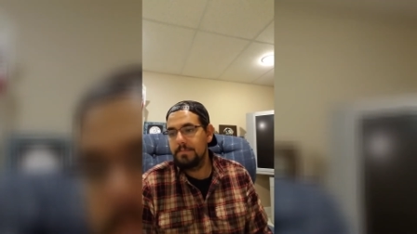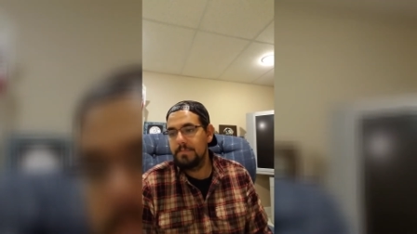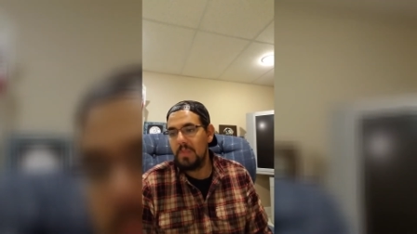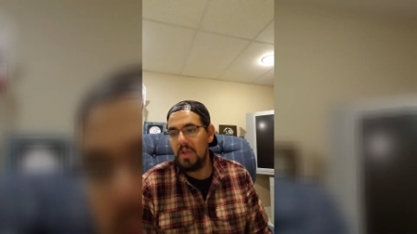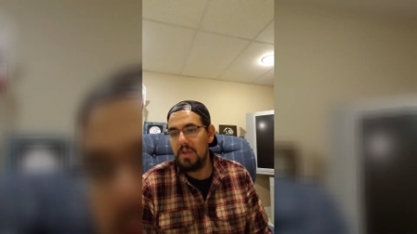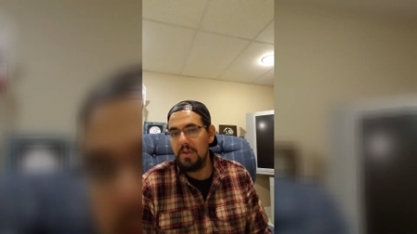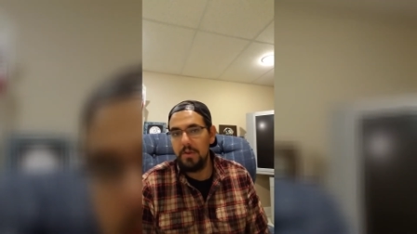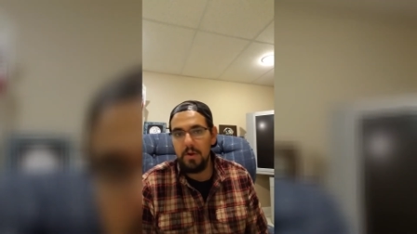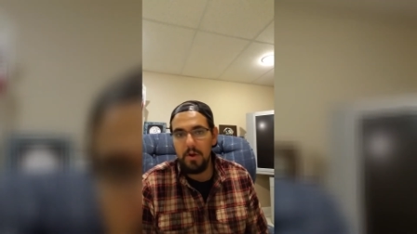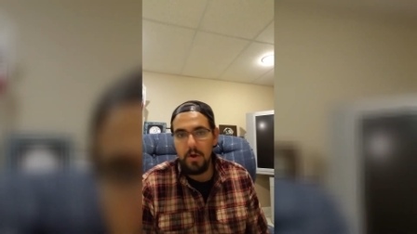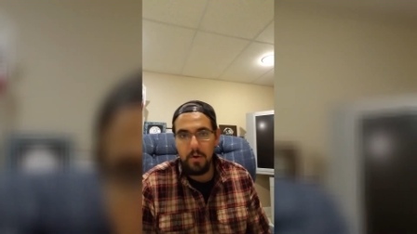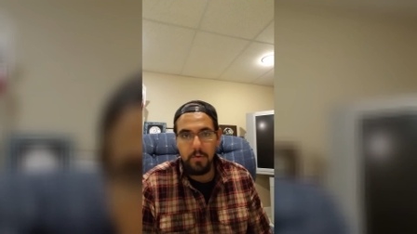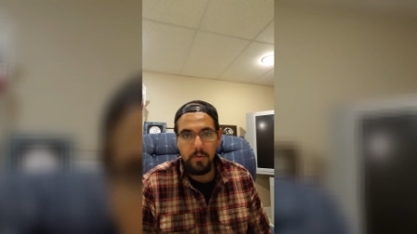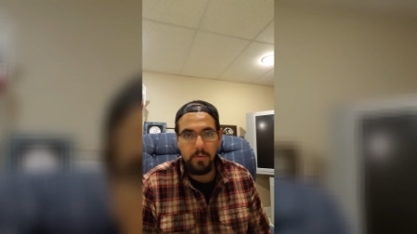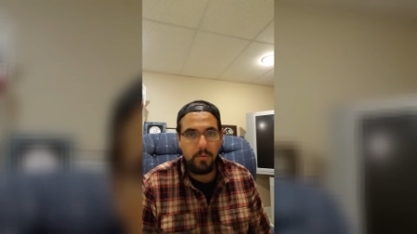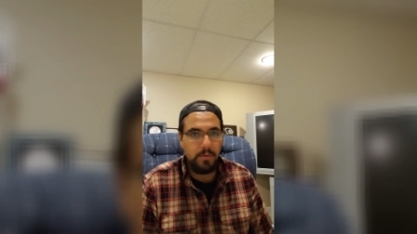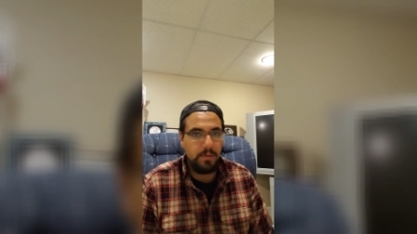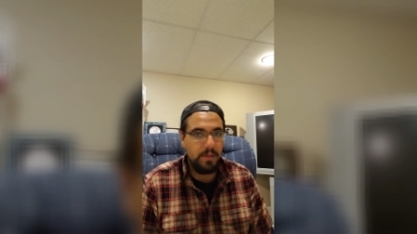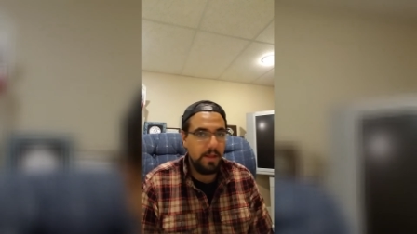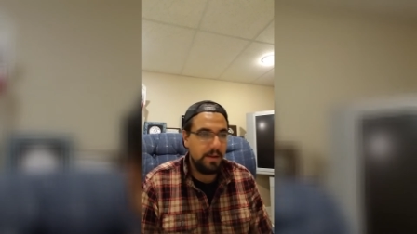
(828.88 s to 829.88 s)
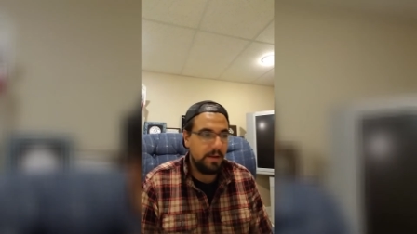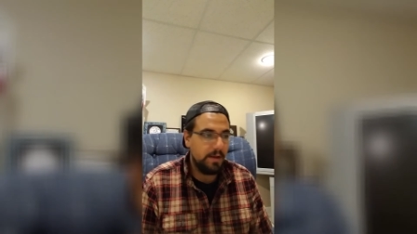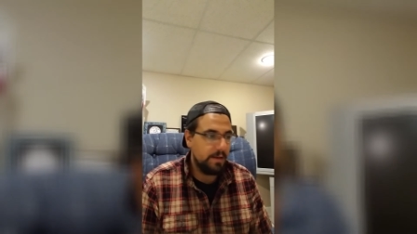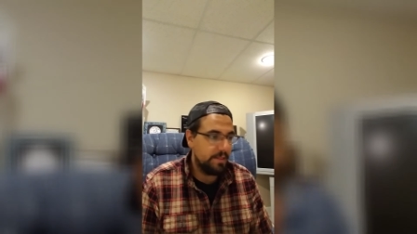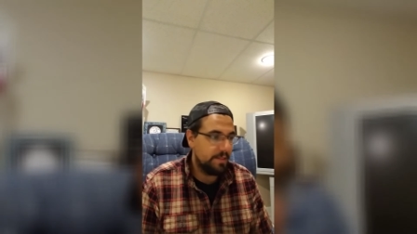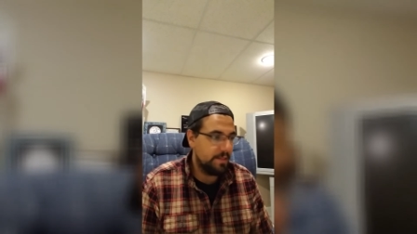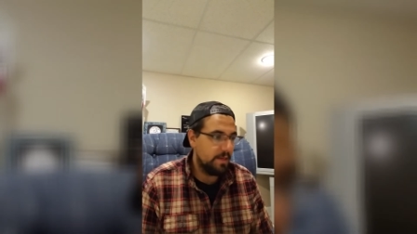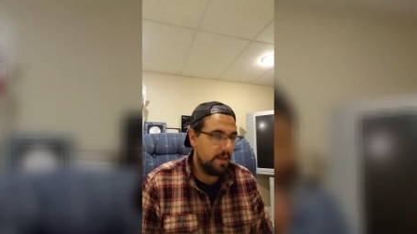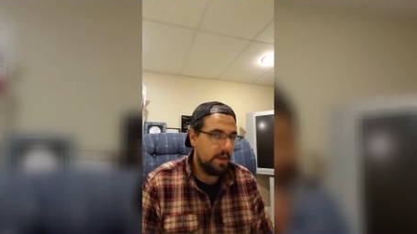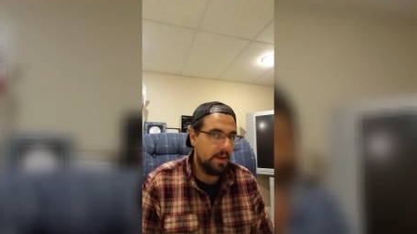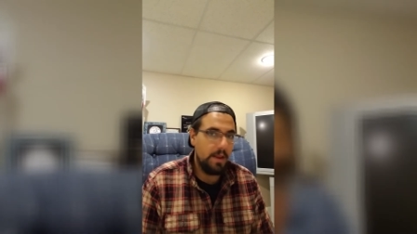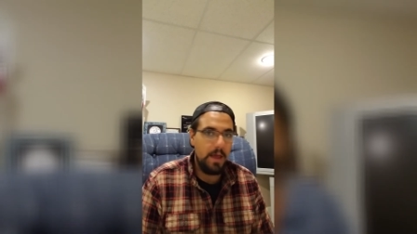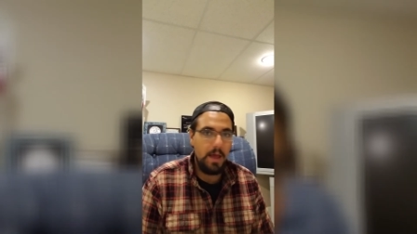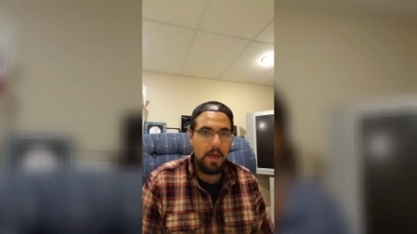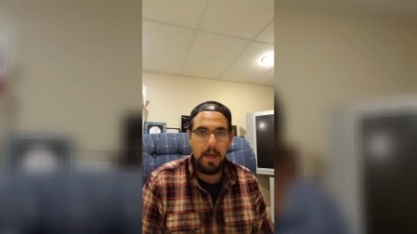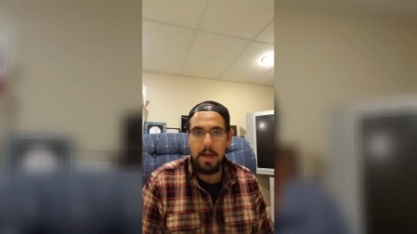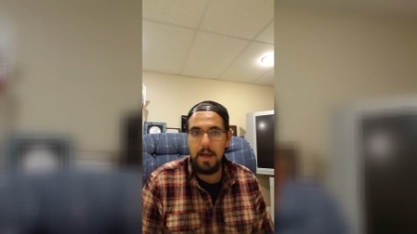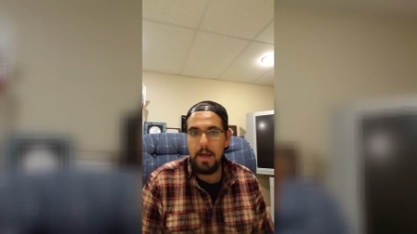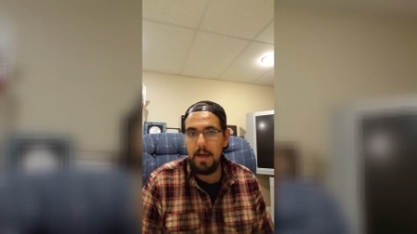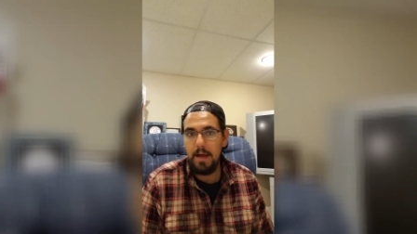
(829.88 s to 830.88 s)
You know, like I said,
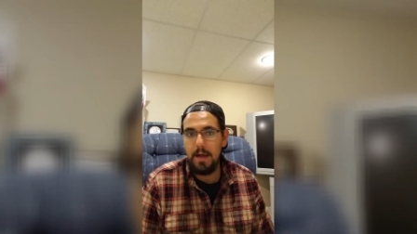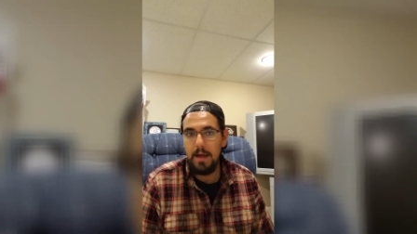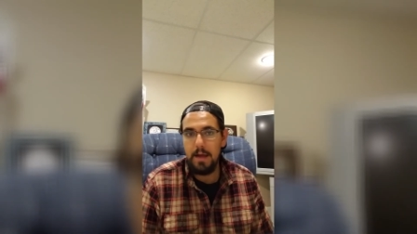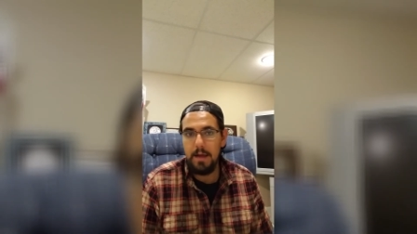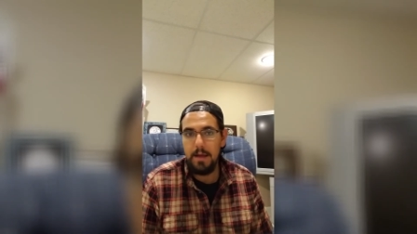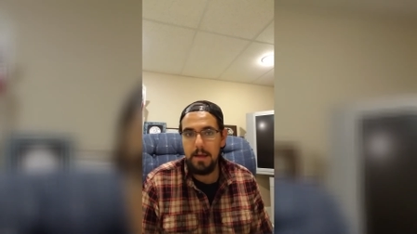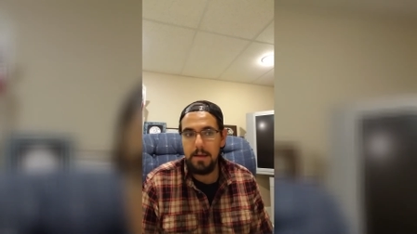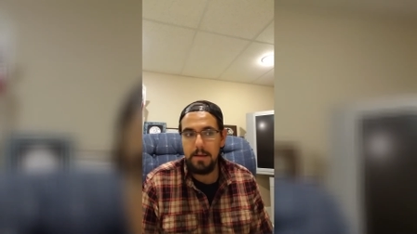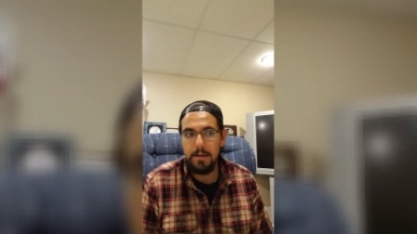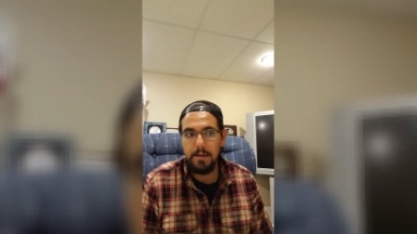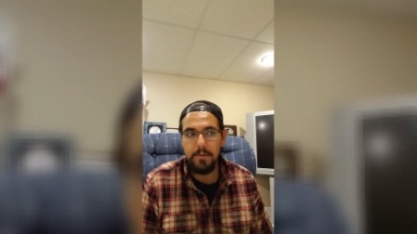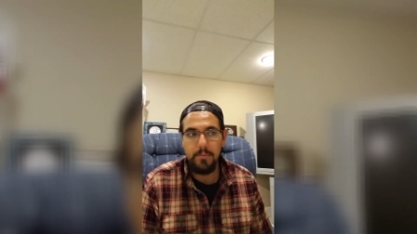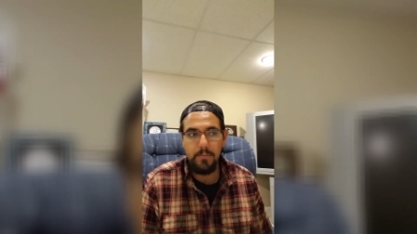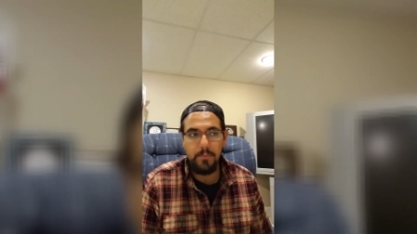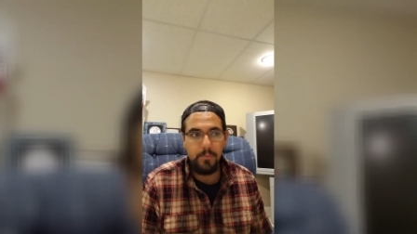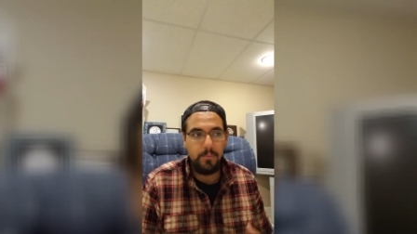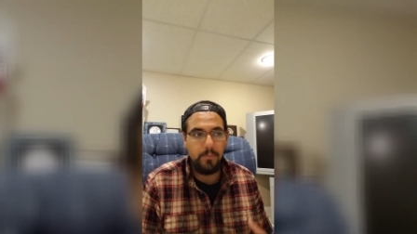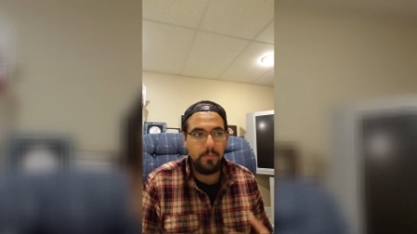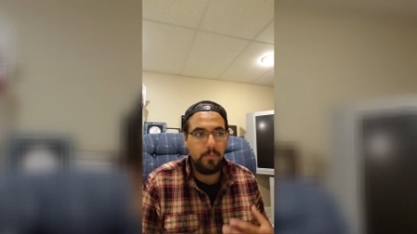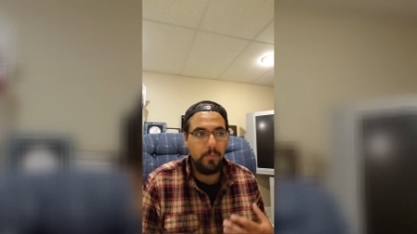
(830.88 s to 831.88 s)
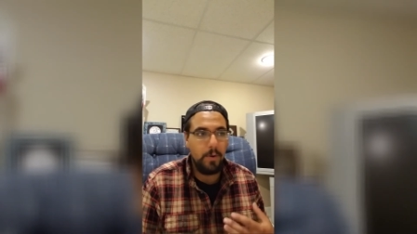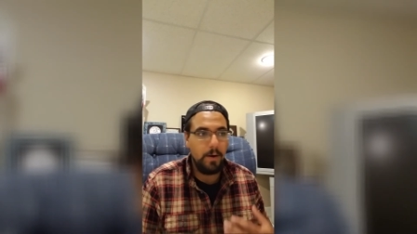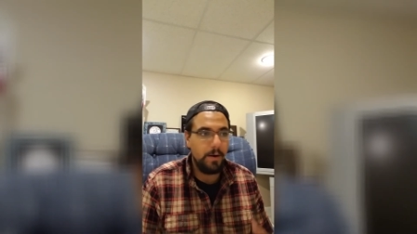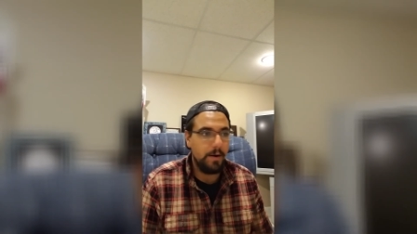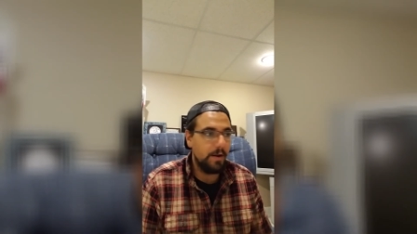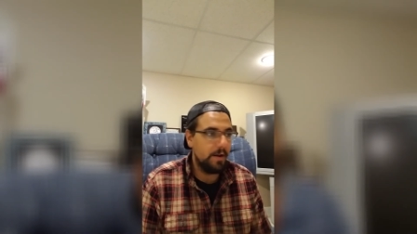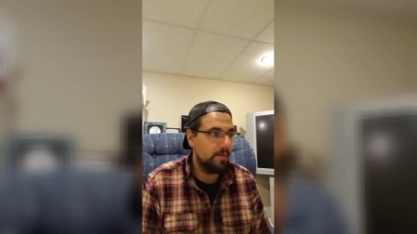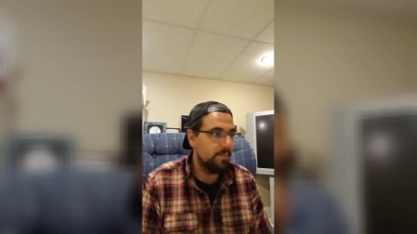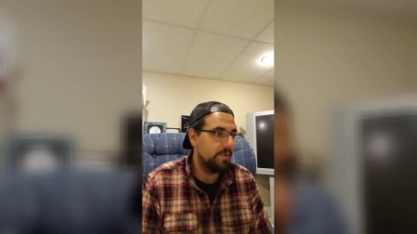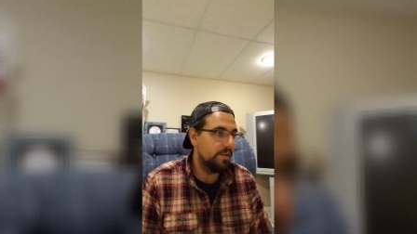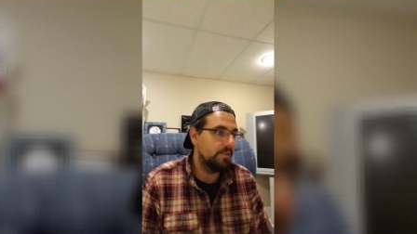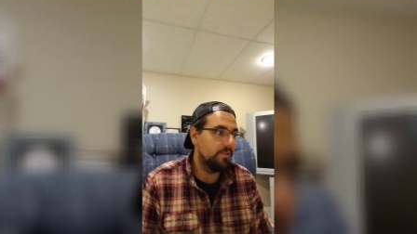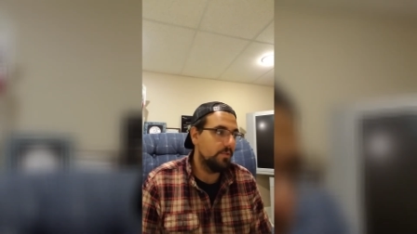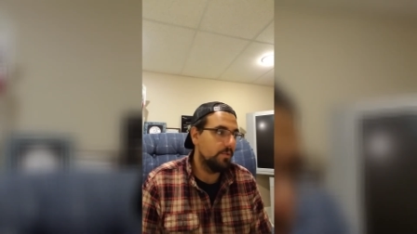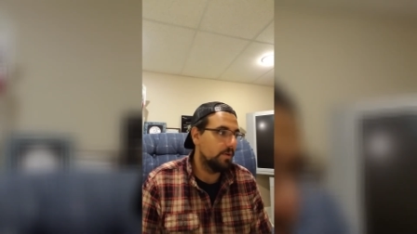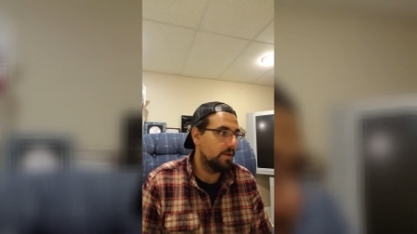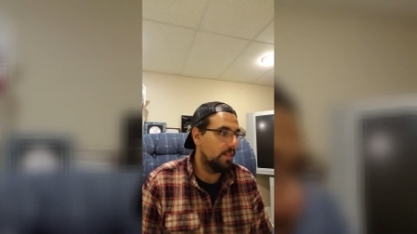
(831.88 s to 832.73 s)
we're going to be doing